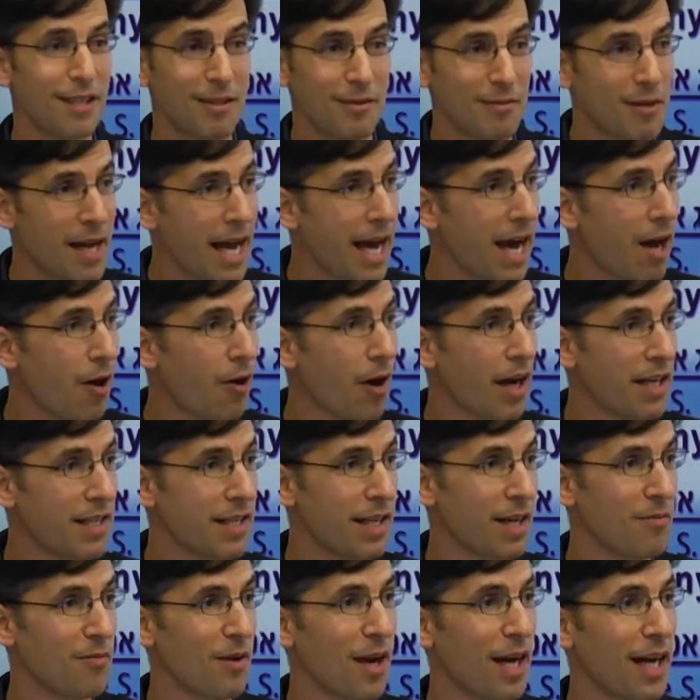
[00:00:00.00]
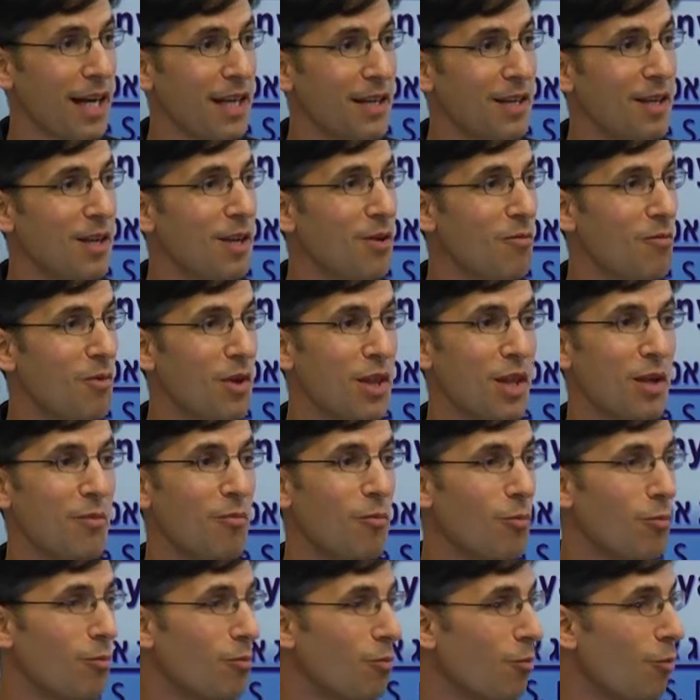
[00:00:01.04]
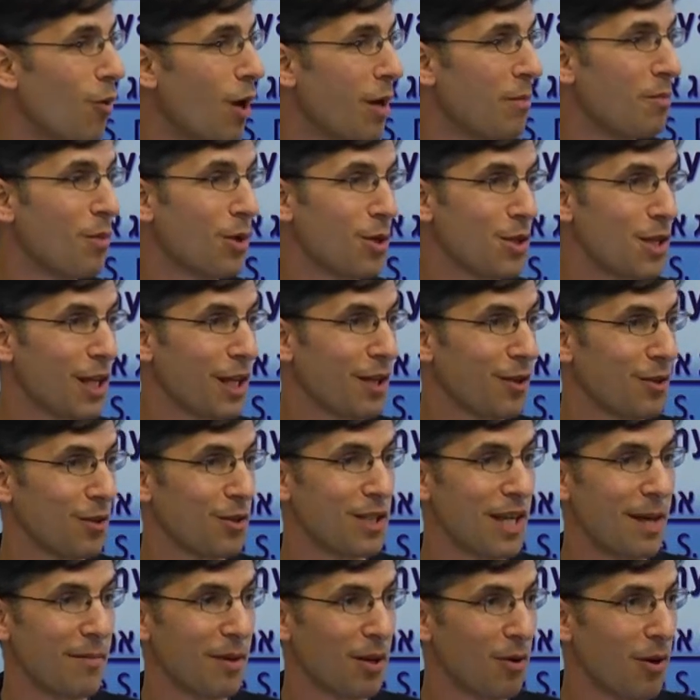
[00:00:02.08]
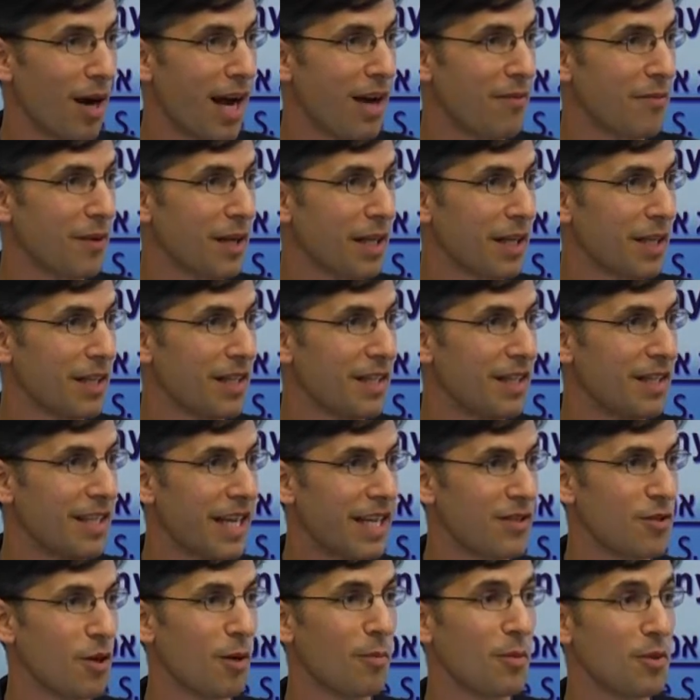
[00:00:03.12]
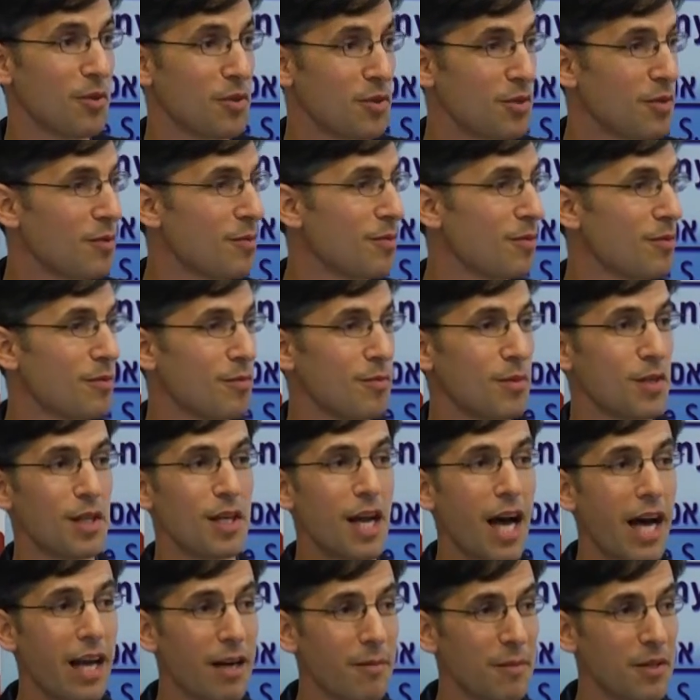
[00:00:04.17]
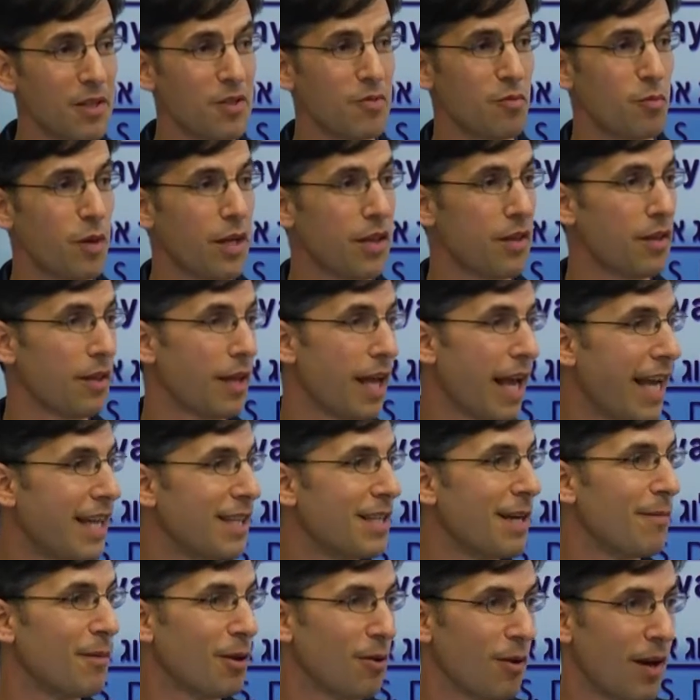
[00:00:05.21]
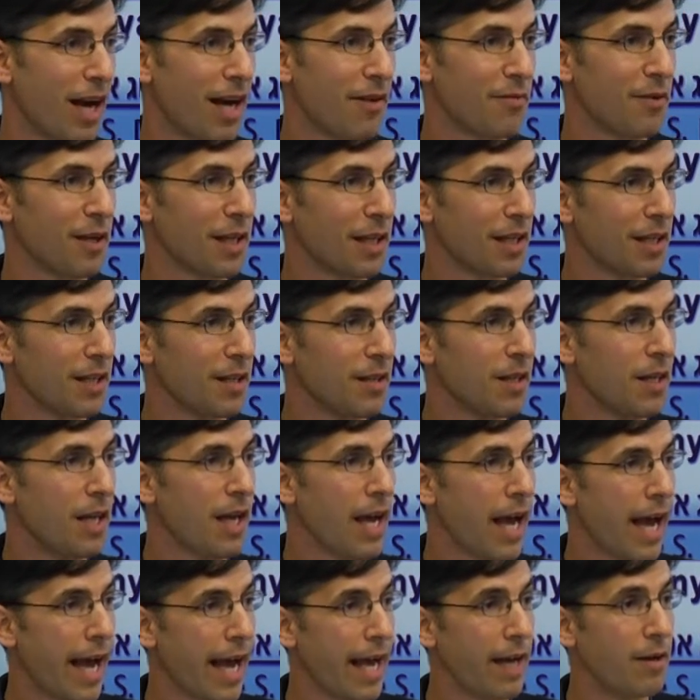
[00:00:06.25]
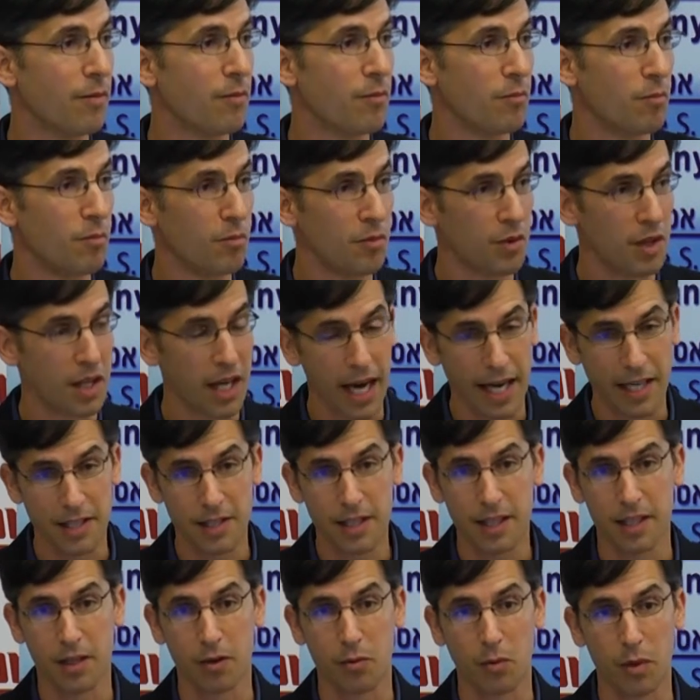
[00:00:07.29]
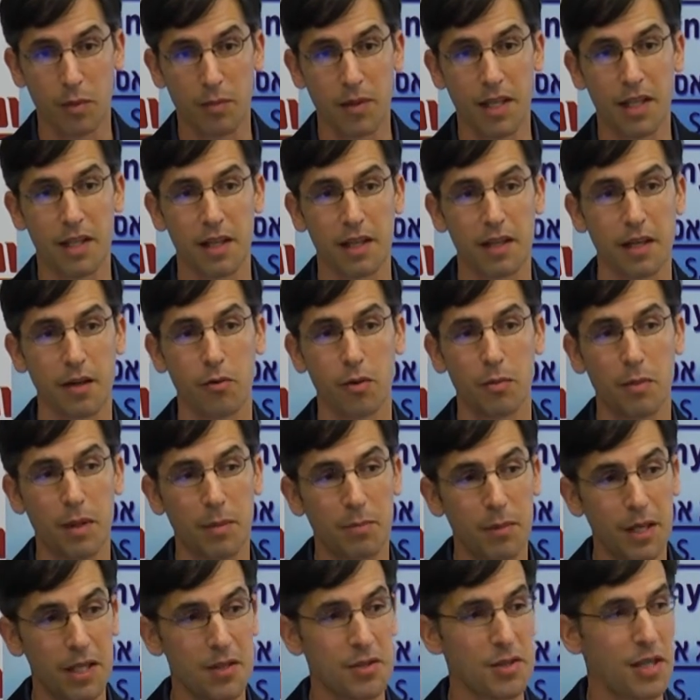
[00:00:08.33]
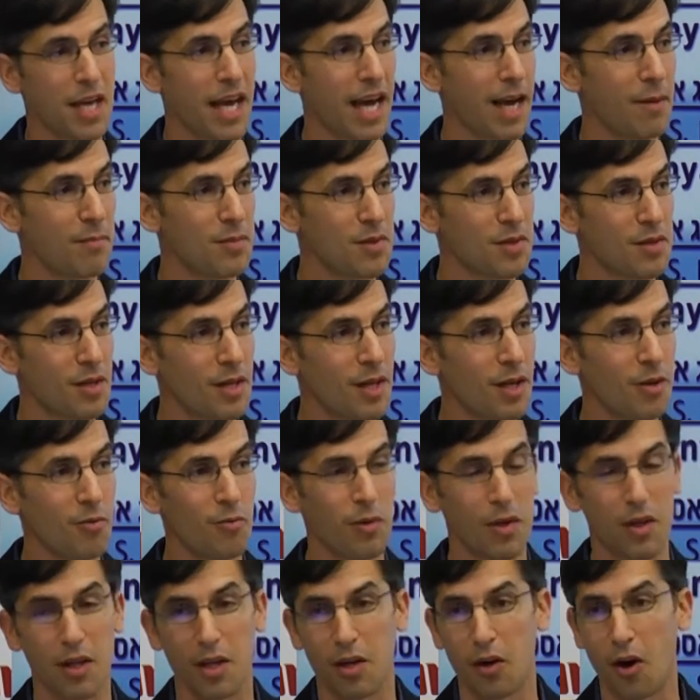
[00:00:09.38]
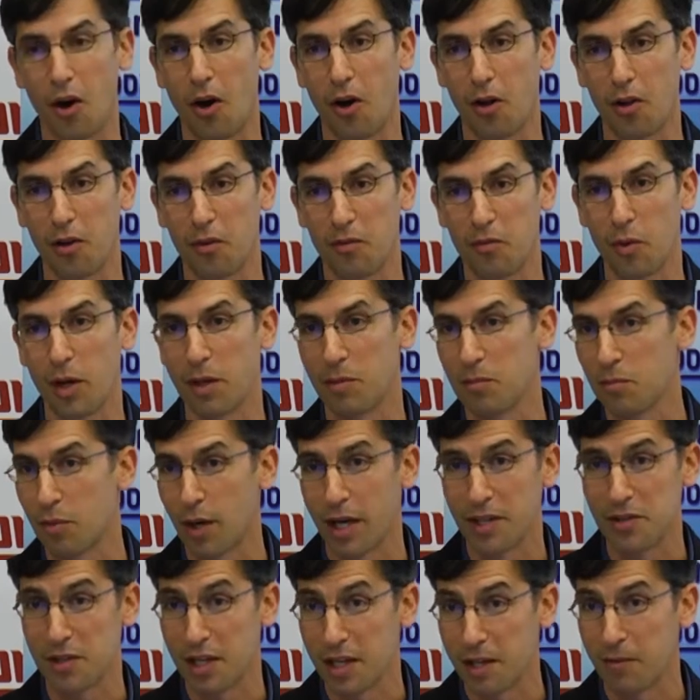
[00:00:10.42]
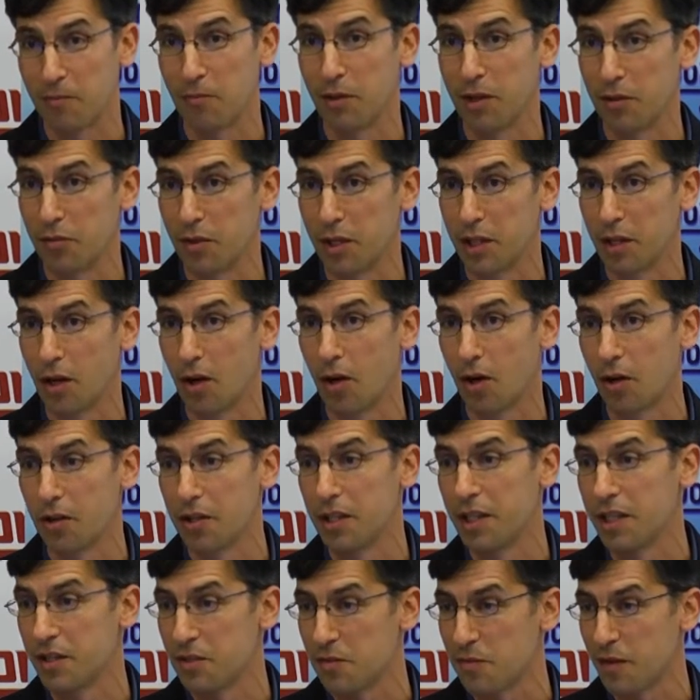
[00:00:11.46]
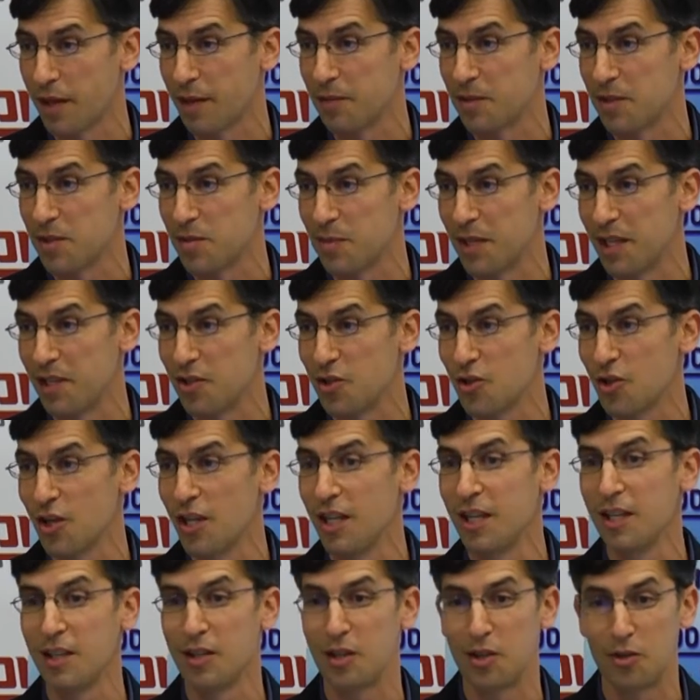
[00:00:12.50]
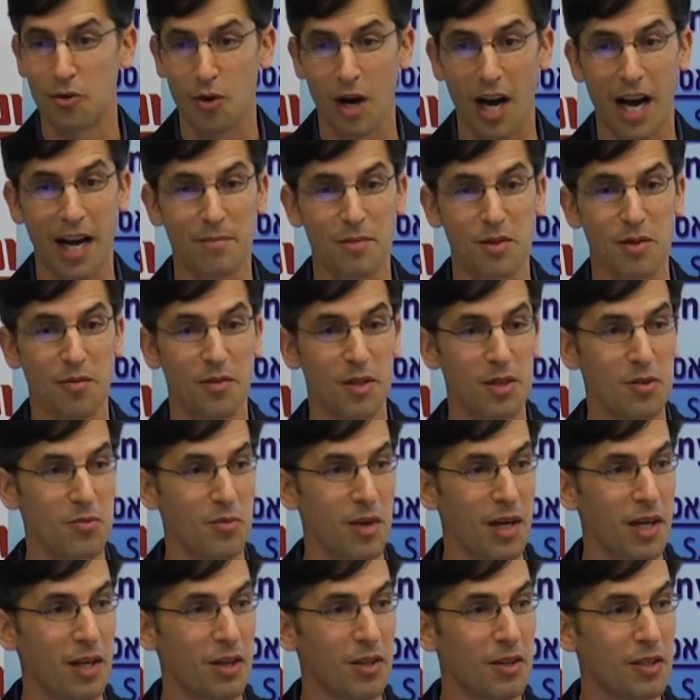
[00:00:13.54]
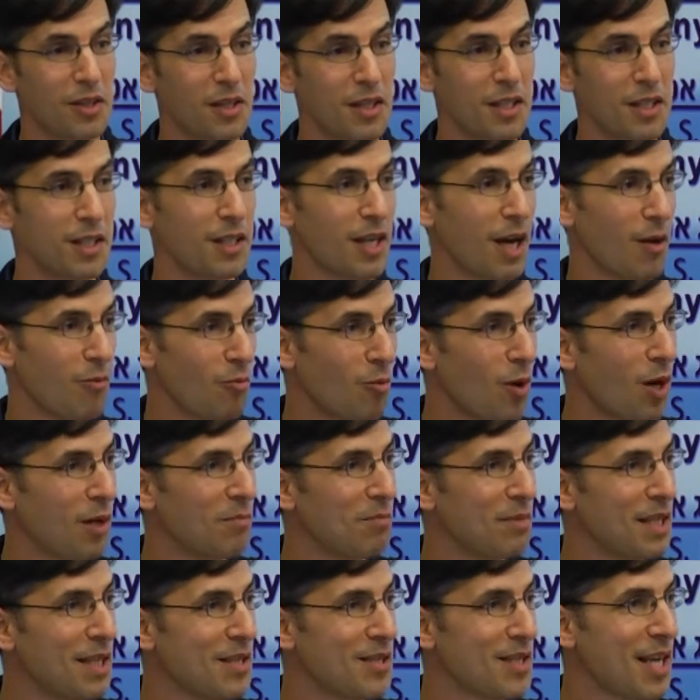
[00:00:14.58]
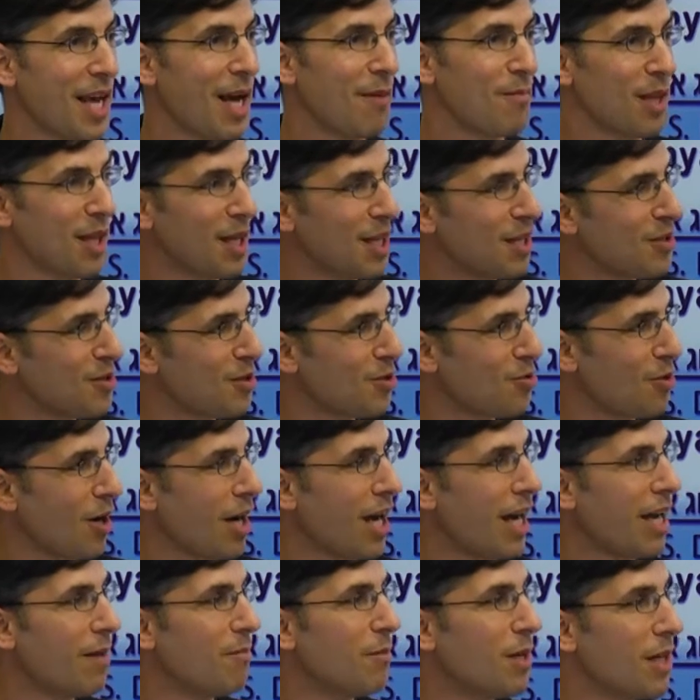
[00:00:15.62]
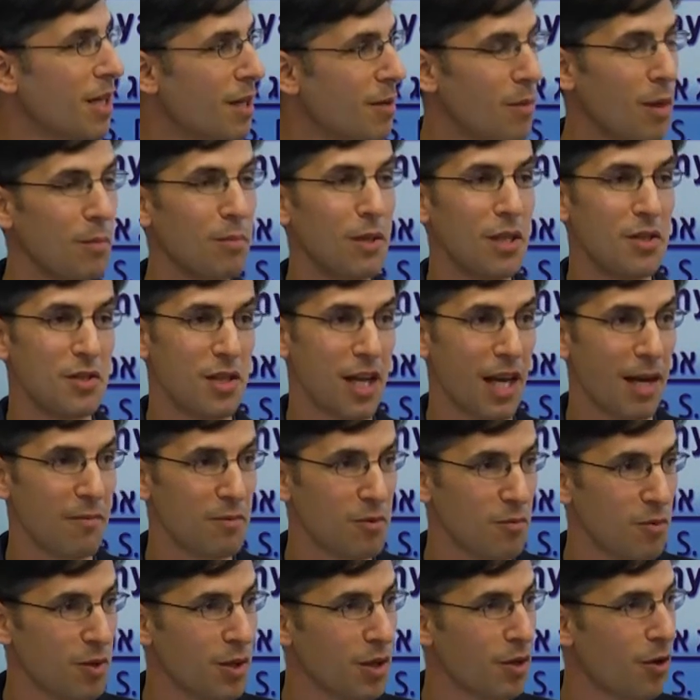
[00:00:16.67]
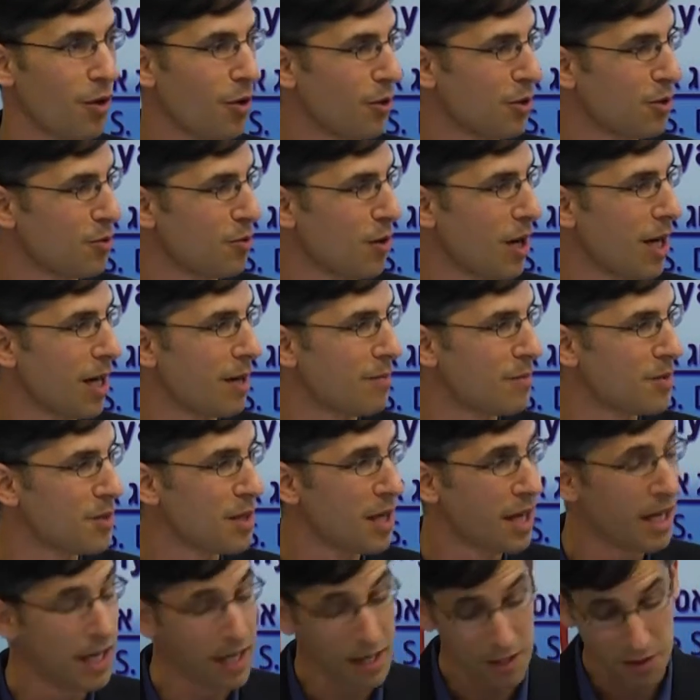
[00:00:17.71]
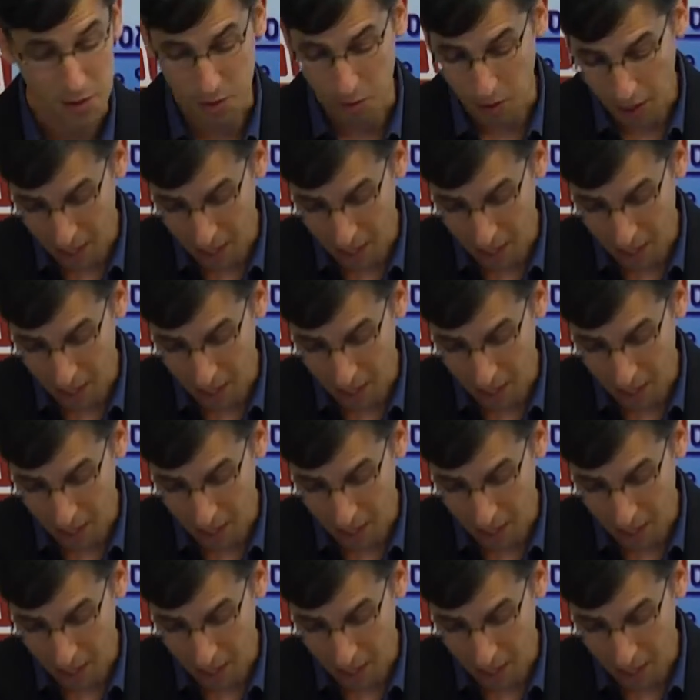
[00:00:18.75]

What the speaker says: now identified within one particular demographic. It's almost synonymous with a demographic, and the ideal would be that there would be peace camps within all of what President Rivlin called in his famous speech, the tribes of Israel. Not one peace camp that is a tribe, but peace camps within all the tribes. So